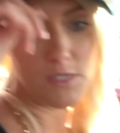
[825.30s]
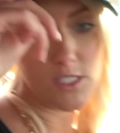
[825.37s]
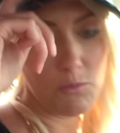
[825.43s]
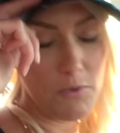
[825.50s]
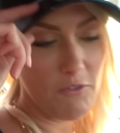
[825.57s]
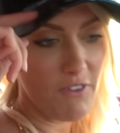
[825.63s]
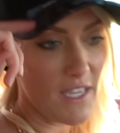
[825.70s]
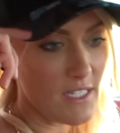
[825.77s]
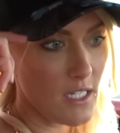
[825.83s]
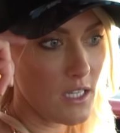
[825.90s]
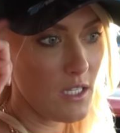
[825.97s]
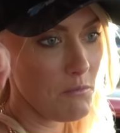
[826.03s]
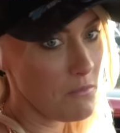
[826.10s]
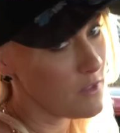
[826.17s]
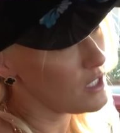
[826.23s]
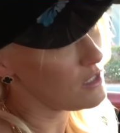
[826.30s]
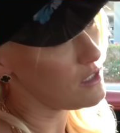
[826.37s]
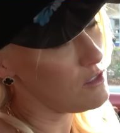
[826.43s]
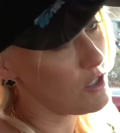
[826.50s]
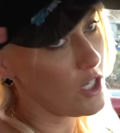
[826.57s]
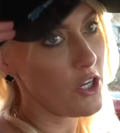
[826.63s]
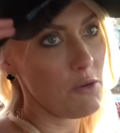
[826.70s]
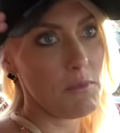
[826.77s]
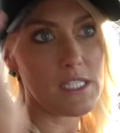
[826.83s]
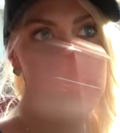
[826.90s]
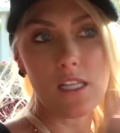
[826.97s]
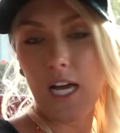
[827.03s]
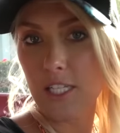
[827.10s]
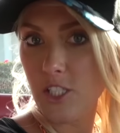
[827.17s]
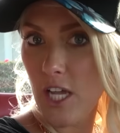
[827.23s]
still perfecting them. There are going to be
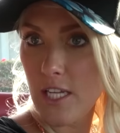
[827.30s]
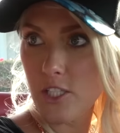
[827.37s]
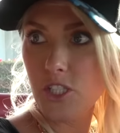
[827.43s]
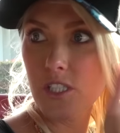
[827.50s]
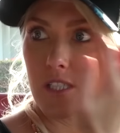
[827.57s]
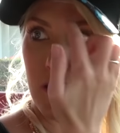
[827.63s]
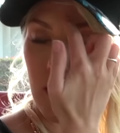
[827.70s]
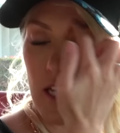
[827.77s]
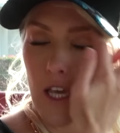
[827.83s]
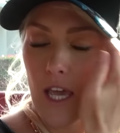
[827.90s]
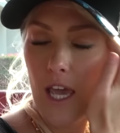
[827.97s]
slight changes.